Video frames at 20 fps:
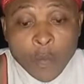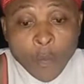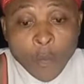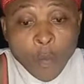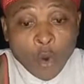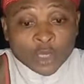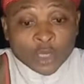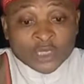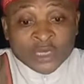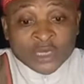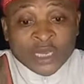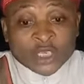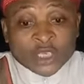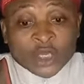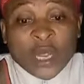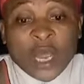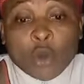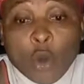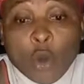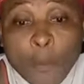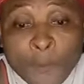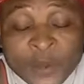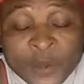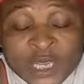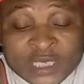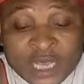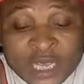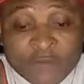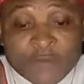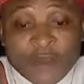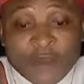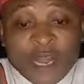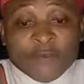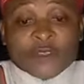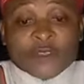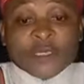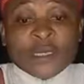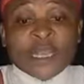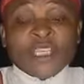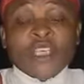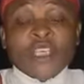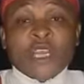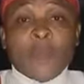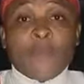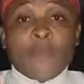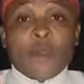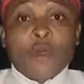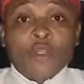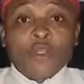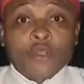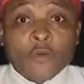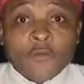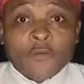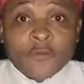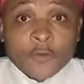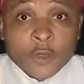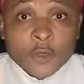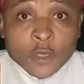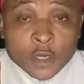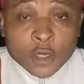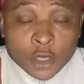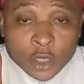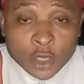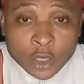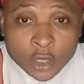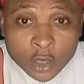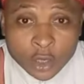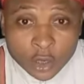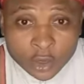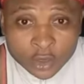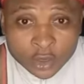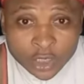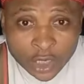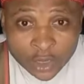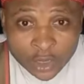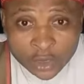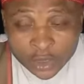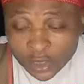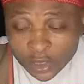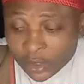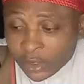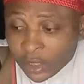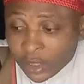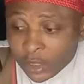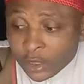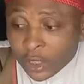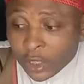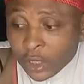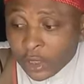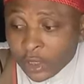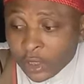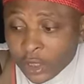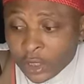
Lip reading: Multinational companies have left Nigeria because of the